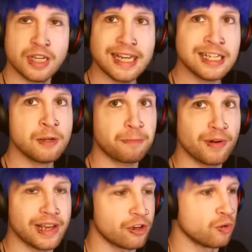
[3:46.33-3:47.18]
it's a
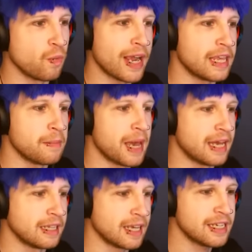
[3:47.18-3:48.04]
pretty good wiki,
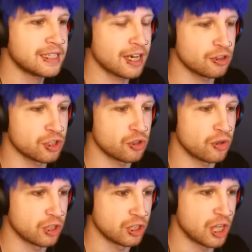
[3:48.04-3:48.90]
man. Like, it tells
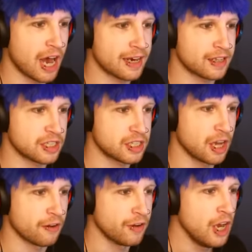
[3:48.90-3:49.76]
you a lot of the
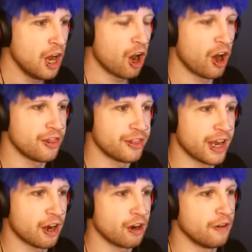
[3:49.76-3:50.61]
stuff on
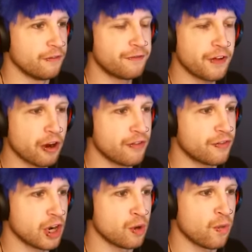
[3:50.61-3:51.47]
there very,
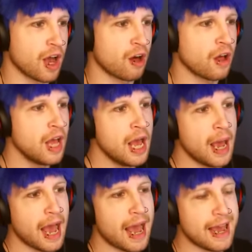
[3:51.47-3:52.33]
very well.
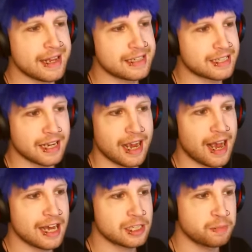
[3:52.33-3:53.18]
And
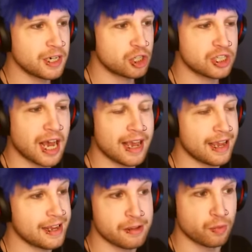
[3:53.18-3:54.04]
as much as
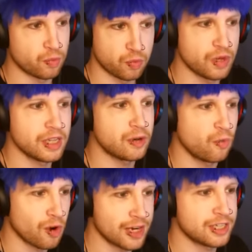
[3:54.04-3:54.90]
I really
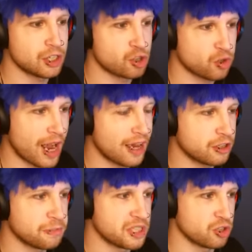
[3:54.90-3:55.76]
wanted to try
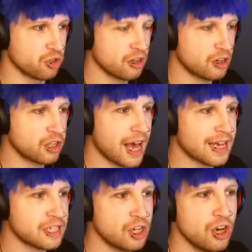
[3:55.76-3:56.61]
out the Berserker
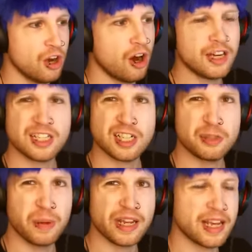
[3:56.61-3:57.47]
class, honestly
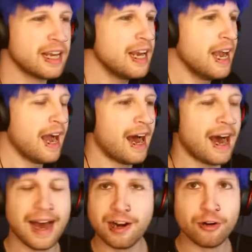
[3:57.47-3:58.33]
speaking,
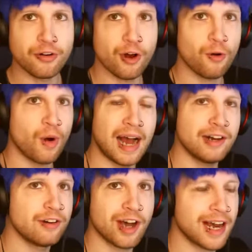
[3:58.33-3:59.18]
I don't know,
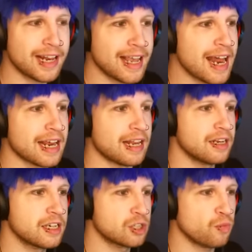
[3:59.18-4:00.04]
I don't know how to get it,
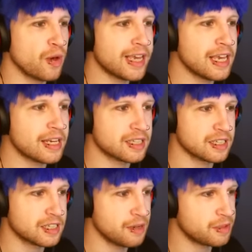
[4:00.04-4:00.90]
because the wiki
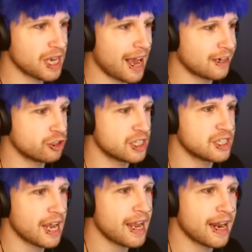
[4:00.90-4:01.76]
doesn't seem to actually
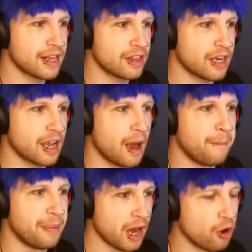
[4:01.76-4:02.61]
say anything
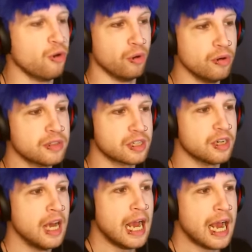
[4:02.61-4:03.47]

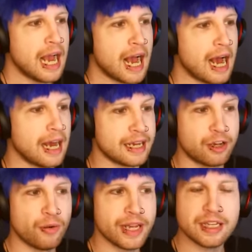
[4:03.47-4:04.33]
about uh,
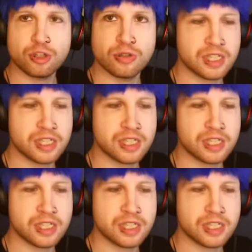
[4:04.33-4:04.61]
going into a